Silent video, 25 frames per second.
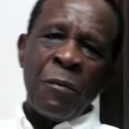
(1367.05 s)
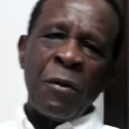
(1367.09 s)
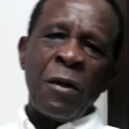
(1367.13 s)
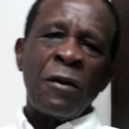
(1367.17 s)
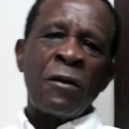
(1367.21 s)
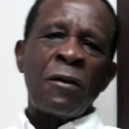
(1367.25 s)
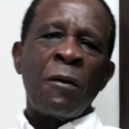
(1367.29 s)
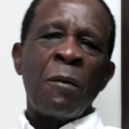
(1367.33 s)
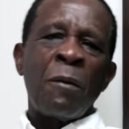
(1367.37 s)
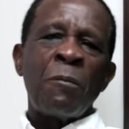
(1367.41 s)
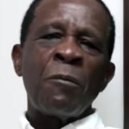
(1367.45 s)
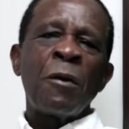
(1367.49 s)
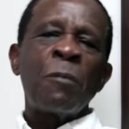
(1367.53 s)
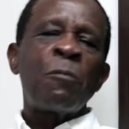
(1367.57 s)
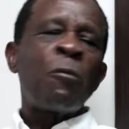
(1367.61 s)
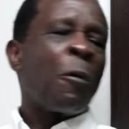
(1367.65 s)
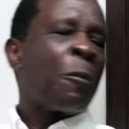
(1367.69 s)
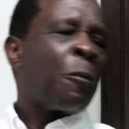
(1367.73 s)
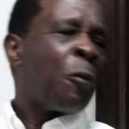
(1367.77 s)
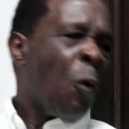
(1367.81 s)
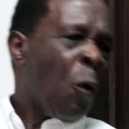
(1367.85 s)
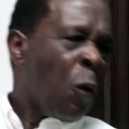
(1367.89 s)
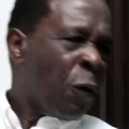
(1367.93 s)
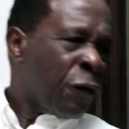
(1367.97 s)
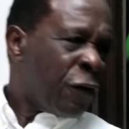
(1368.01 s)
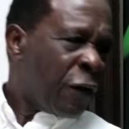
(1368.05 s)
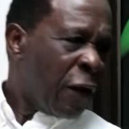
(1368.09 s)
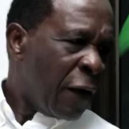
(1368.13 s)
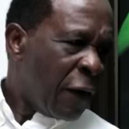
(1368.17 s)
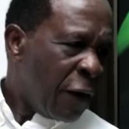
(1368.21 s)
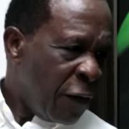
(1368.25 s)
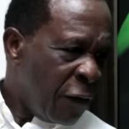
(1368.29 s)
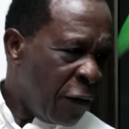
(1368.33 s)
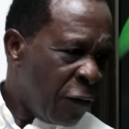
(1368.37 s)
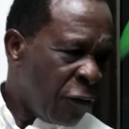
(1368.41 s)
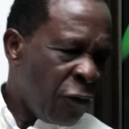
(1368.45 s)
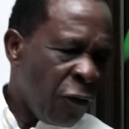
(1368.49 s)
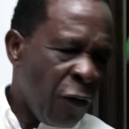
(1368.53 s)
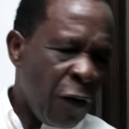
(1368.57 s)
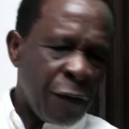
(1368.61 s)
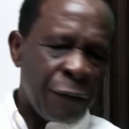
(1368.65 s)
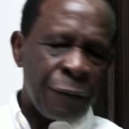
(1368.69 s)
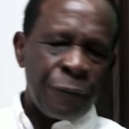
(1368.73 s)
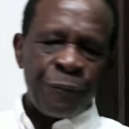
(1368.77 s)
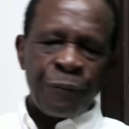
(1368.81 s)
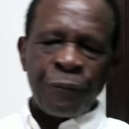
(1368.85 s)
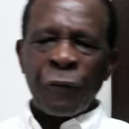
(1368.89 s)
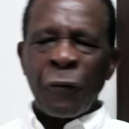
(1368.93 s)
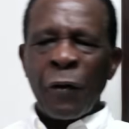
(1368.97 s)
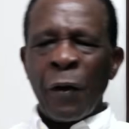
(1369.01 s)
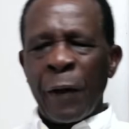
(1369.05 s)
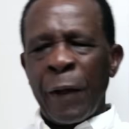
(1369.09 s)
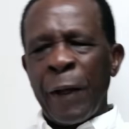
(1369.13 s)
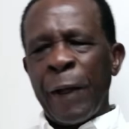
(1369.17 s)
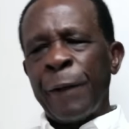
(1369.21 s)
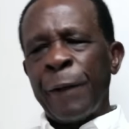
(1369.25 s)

Submit proposals and so on. Okay.